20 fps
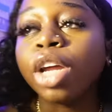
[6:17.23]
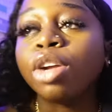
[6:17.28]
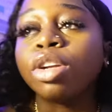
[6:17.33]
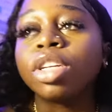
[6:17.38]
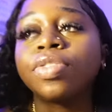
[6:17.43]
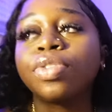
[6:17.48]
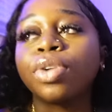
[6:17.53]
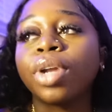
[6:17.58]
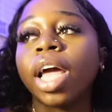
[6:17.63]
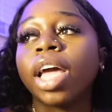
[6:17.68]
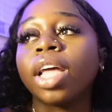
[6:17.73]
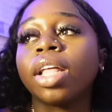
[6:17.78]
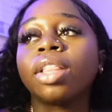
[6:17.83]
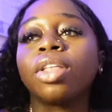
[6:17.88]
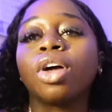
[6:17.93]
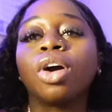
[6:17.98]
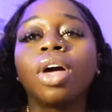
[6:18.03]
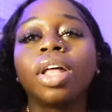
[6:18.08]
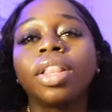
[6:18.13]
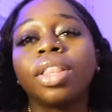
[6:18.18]
You just feel like
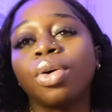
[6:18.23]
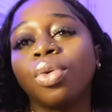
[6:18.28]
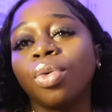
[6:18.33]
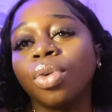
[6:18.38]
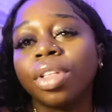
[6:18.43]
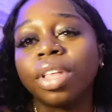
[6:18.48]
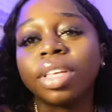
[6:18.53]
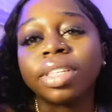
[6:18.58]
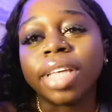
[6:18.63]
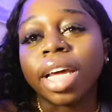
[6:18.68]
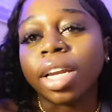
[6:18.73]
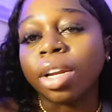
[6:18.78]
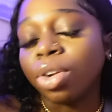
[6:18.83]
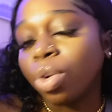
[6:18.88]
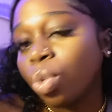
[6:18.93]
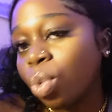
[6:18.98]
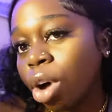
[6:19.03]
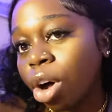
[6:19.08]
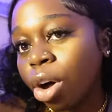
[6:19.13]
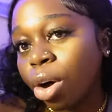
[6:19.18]
it's the end of
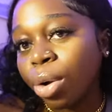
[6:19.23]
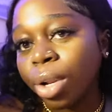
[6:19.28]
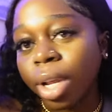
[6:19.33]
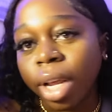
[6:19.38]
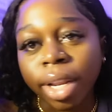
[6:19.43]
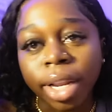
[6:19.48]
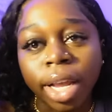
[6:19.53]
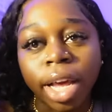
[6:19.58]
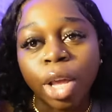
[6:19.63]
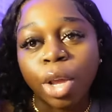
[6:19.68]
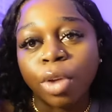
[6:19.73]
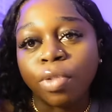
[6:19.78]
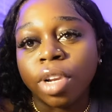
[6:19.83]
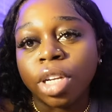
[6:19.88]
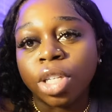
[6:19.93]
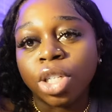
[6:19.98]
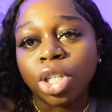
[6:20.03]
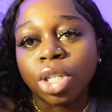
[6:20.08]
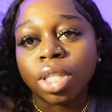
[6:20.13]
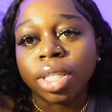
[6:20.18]
the world and that you've
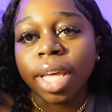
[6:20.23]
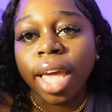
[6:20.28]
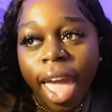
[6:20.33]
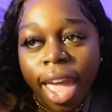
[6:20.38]
literally just